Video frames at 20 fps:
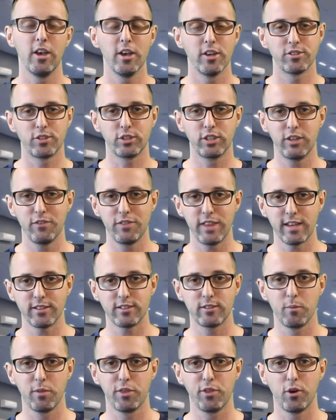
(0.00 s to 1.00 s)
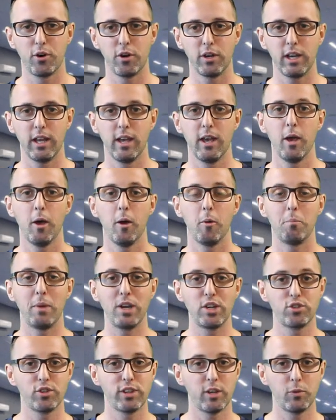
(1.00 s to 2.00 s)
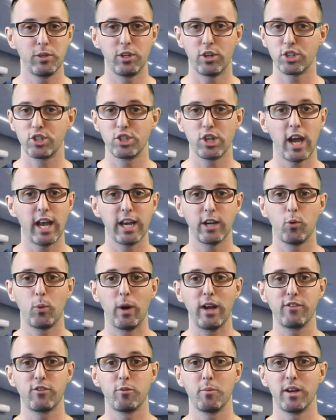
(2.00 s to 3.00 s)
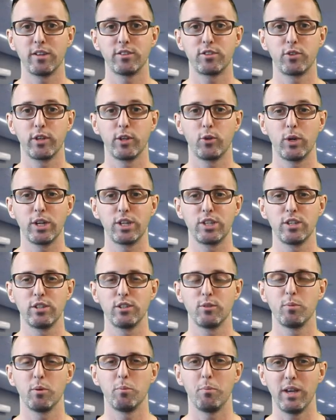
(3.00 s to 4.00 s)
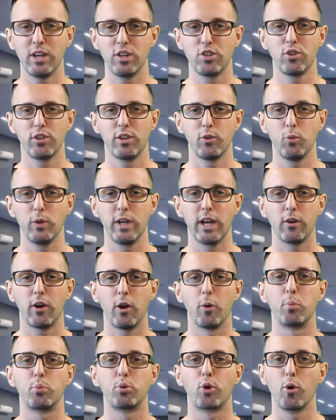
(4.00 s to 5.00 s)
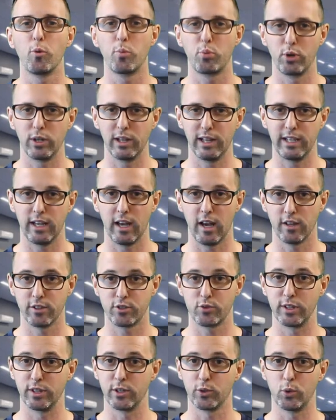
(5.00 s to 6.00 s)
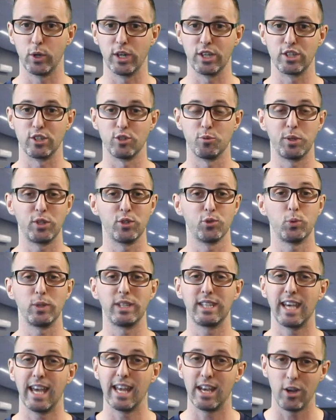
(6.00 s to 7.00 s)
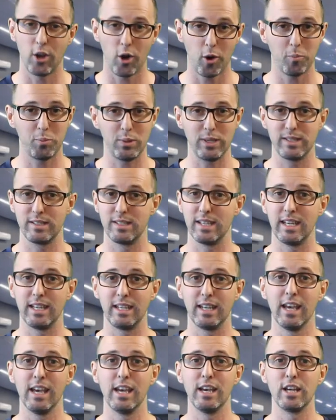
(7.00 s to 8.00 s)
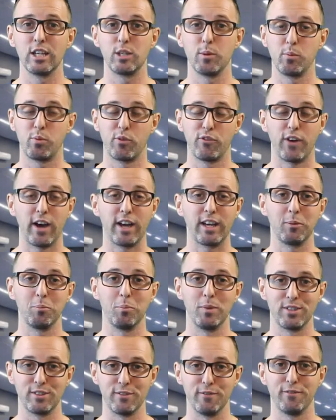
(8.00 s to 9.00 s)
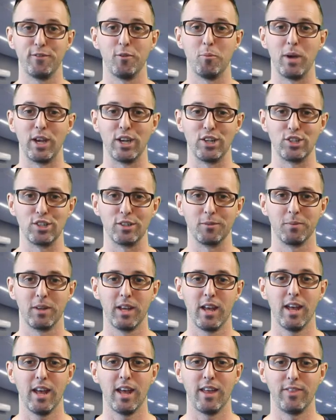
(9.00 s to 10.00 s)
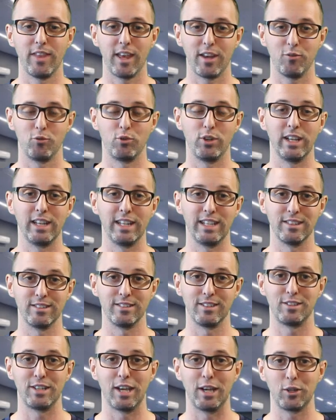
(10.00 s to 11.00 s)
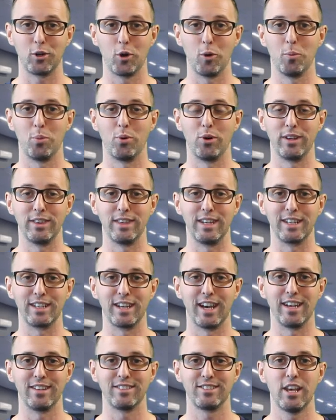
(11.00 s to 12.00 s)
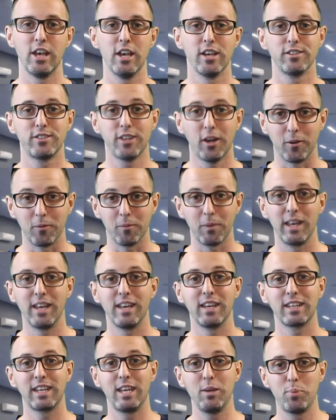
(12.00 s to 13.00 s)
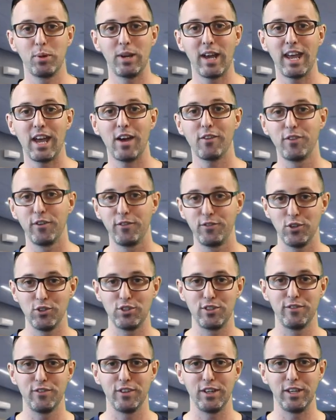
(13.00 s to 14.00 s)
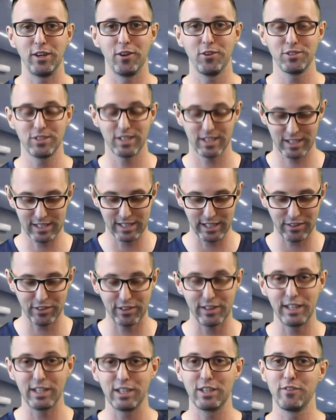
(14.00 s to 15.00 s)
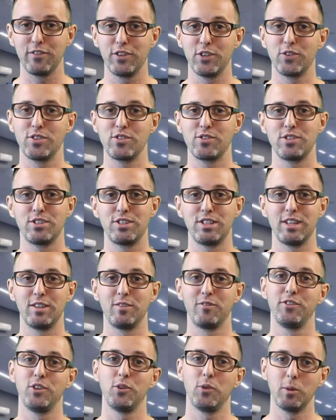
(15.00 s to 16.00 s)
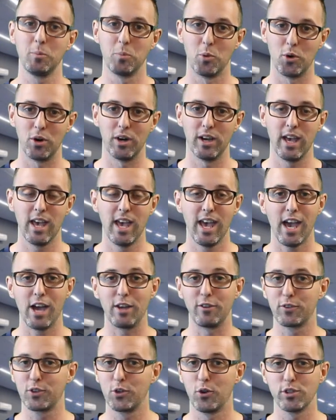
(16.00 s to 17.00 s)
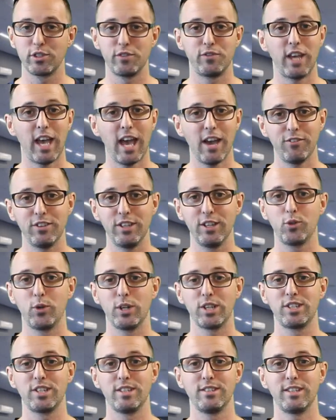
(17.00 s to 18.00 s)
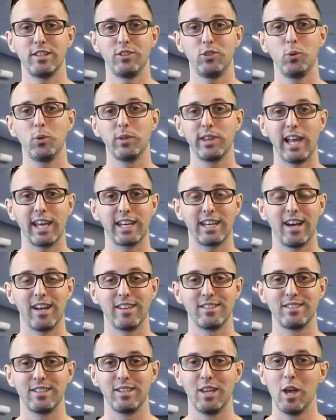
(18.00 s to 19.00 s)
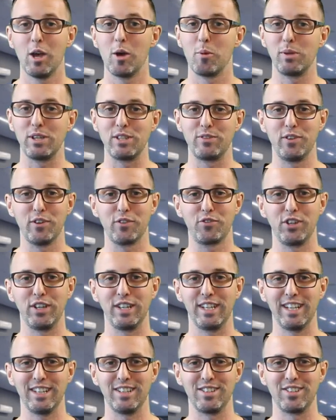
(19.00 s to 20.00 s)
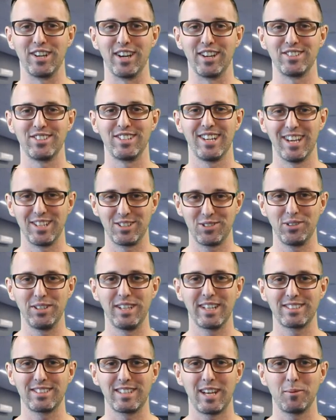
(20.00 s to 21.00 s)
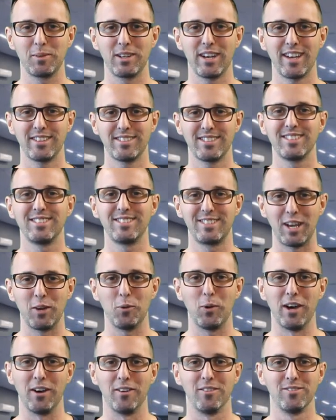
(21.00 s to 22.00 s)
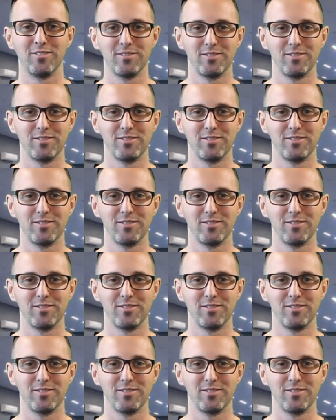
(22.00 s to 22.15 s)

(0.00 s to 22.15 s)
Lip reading: So give that some thought. Make sure that we're not shying away from answering questions, but make sure that we are appropriately answering the questions because we cannot be seen to be providing misinformation. And that really is the take-home point there, guys. So keep an eye out for future videos. Click the link if you're interested in viewing more. And of course, if you have any questions that you would like answered, please feel free to get in touch. Until next time, guys, stay well.